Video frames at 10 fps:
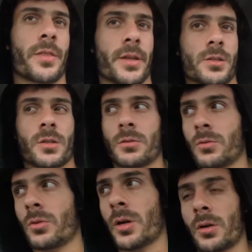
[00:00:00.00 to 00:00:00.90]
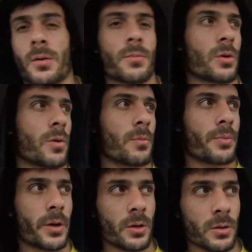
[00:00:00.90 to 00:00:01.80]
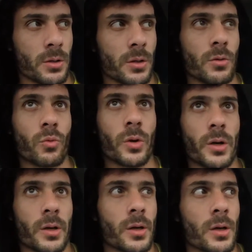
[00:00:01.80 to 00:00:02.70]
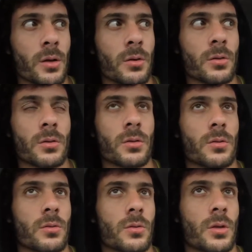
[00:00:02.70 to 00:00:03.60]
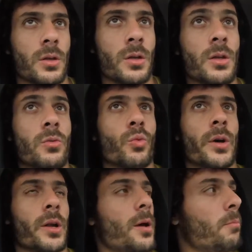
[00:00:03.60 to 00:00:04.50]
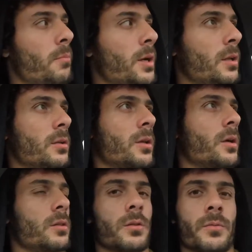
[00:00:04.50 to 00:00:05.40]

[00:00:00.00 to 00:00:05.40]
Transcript: And that's your number one priority. Work out, eat well, meditate.